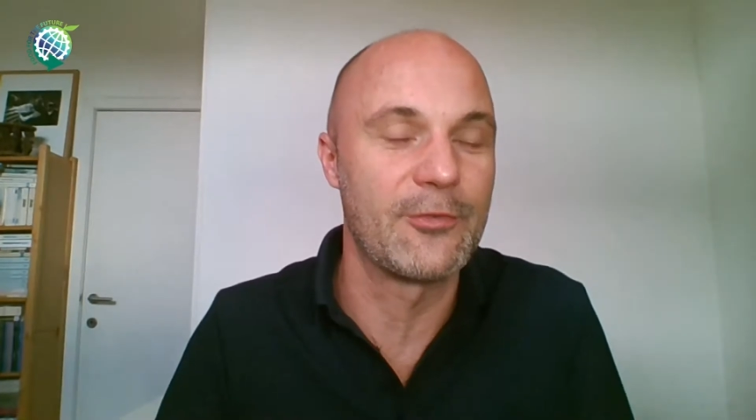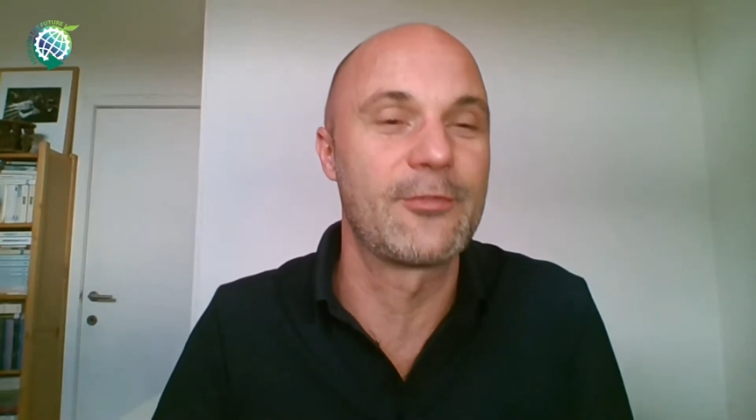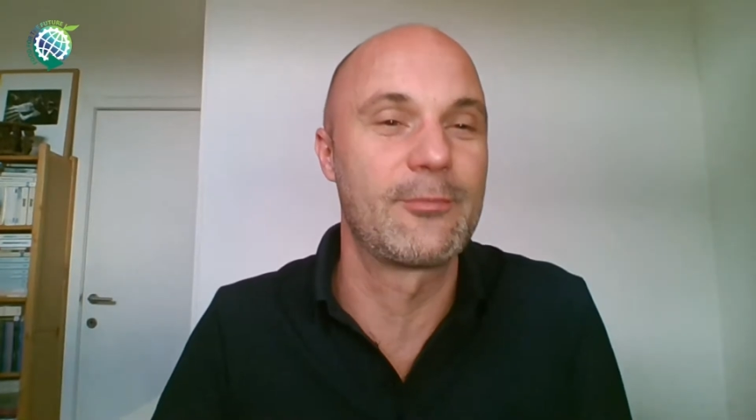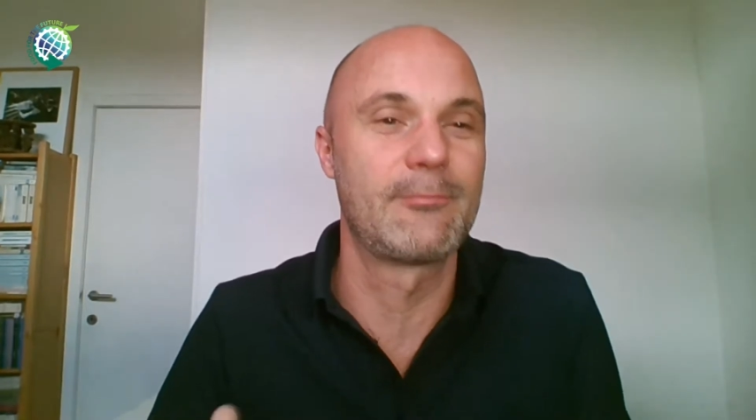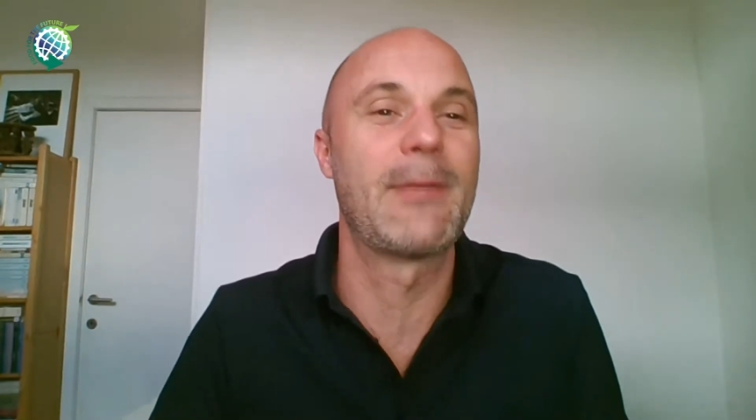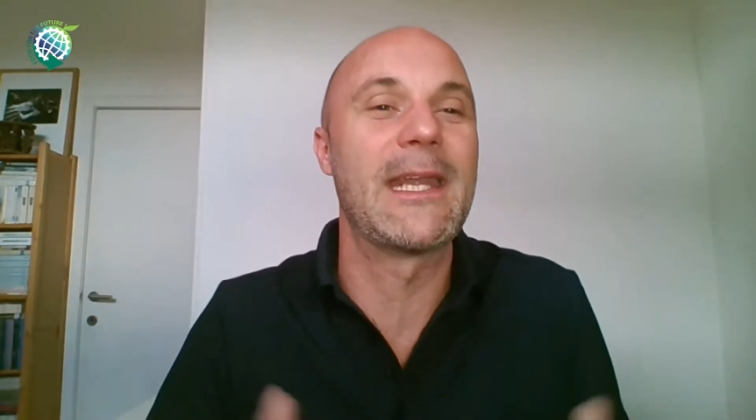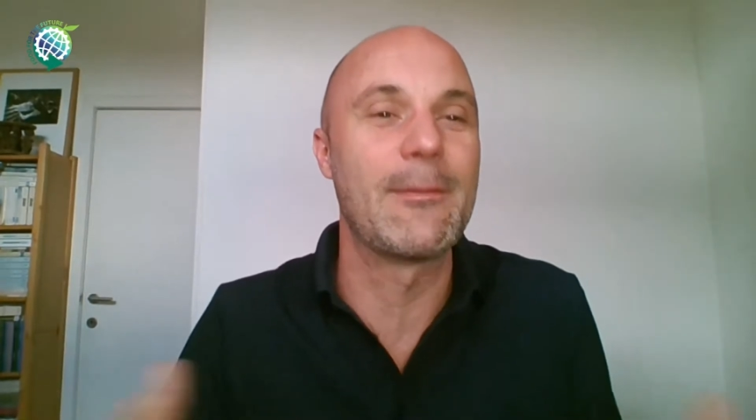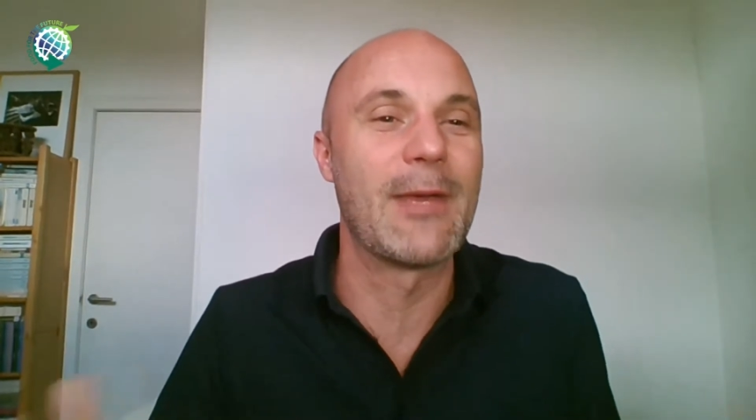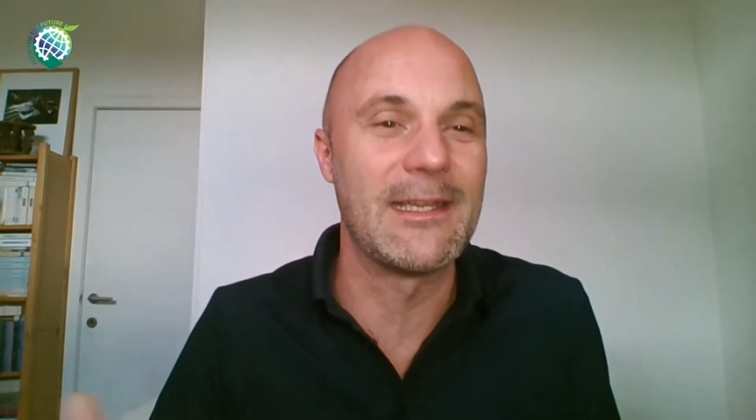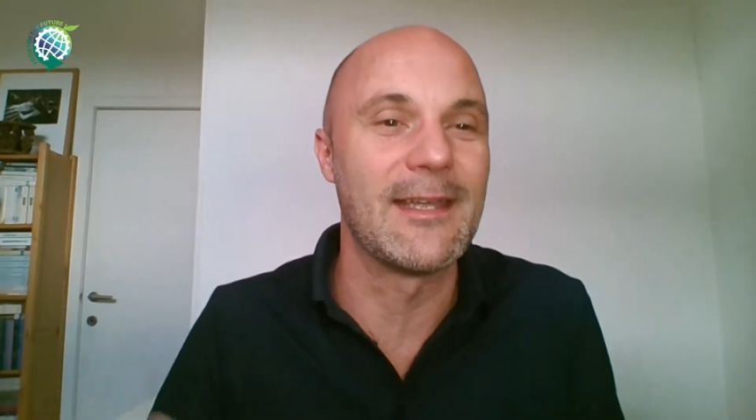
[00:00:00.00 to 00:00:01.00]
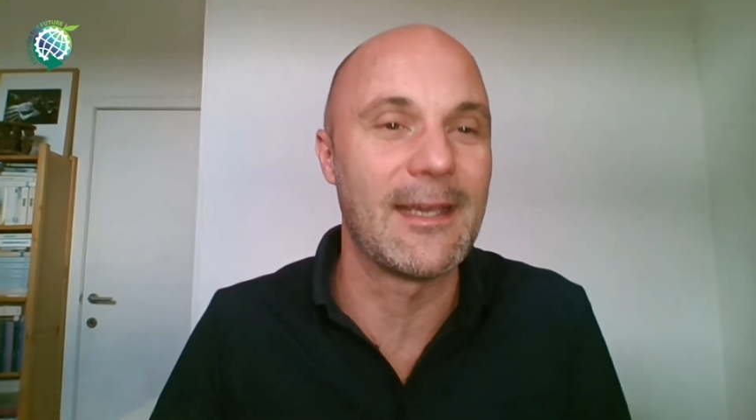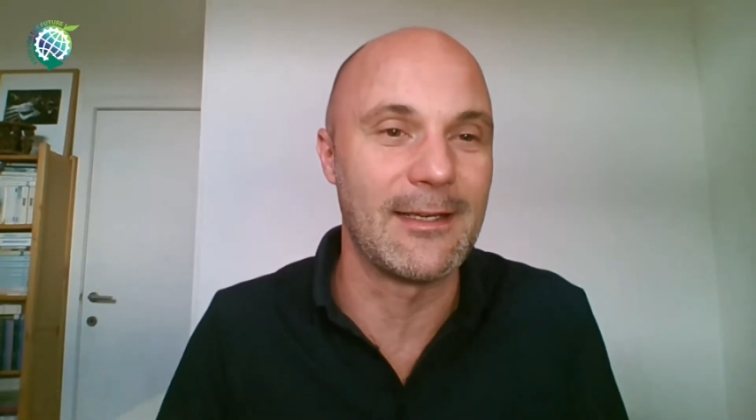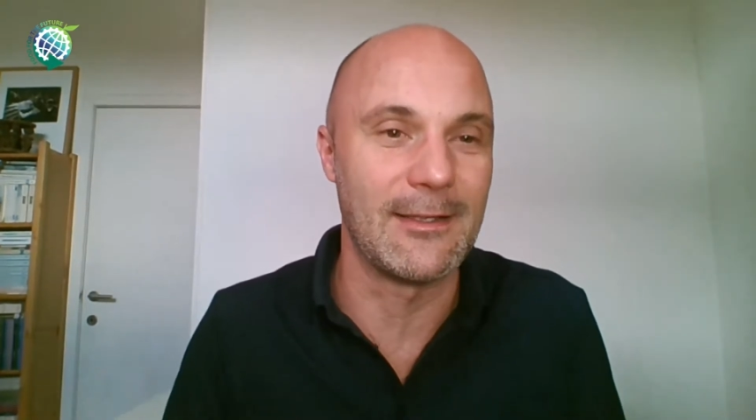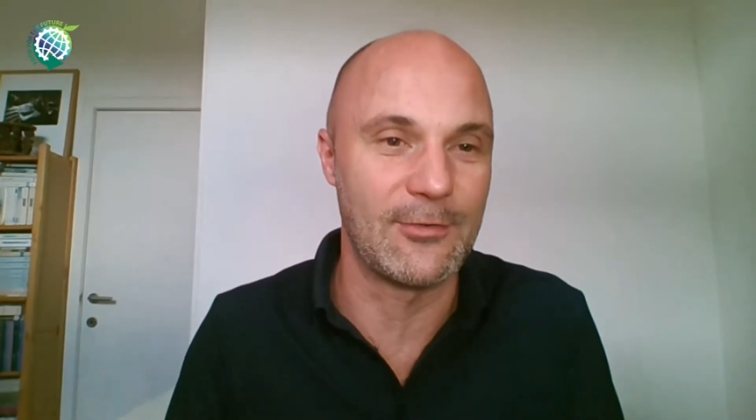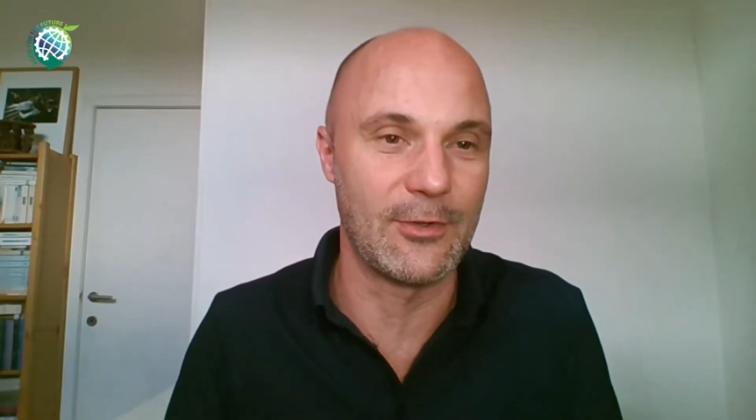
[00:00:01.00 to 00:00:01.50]
for many, many
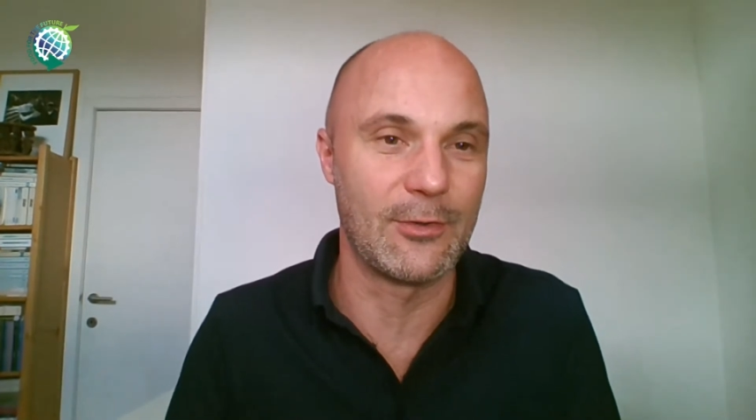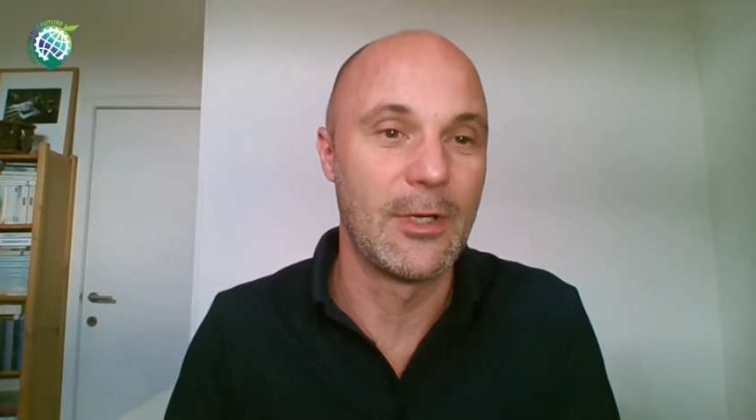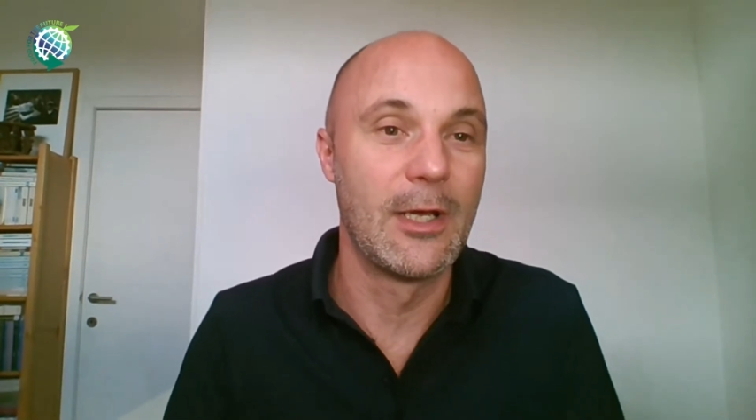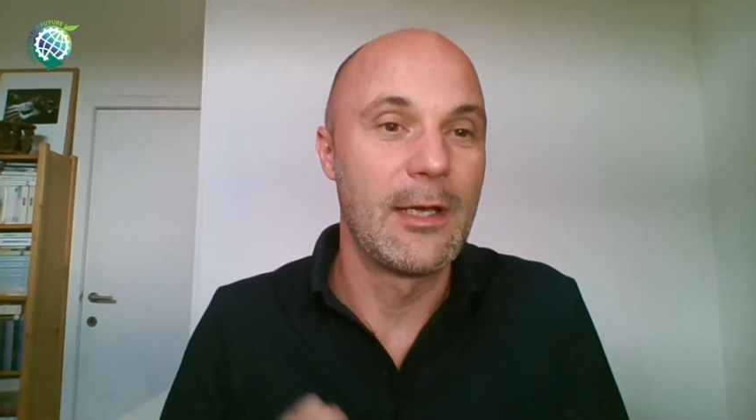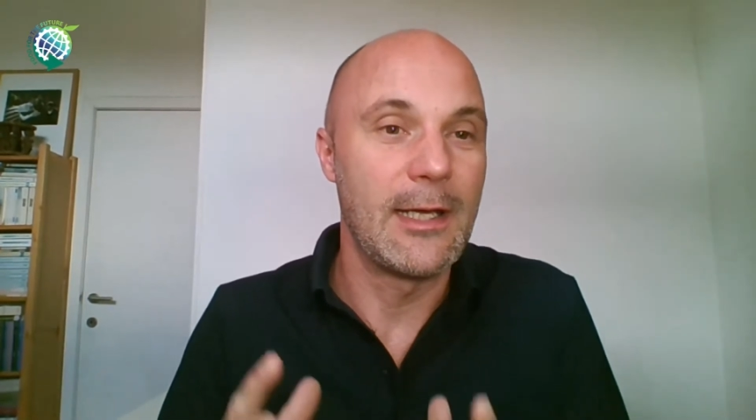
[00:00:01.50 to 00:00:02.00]
decades. So